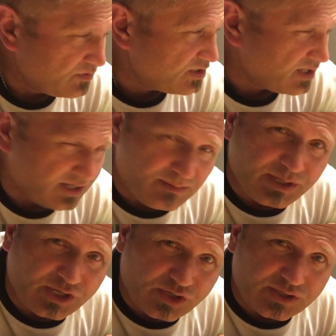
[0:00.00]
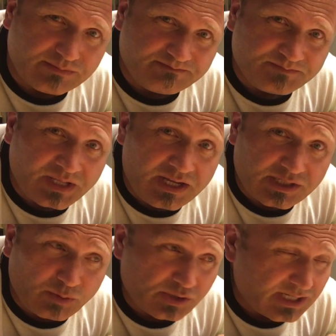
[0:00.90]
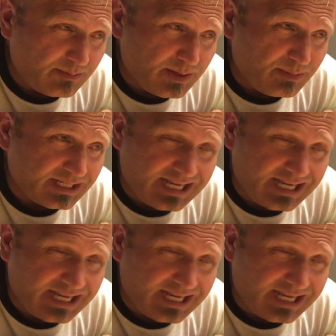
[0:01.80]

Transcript: It's going to be good. Tomorrow's going to be a big